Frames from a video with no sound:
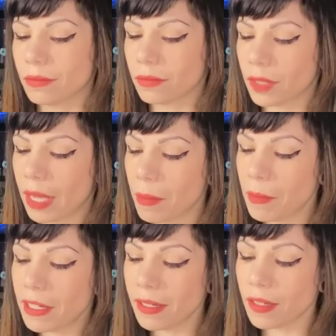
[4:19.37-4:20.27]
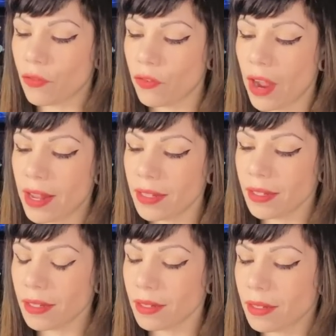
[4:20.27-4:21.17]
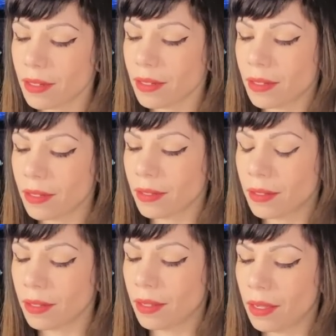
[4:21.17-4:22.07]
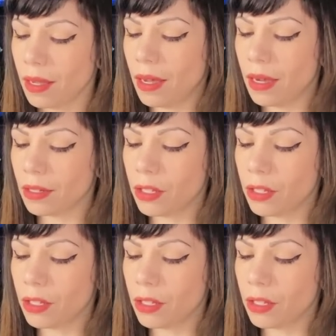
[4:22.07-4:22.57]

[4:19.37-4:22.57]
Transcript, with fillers: Okay, maybe this is a friend. Uh,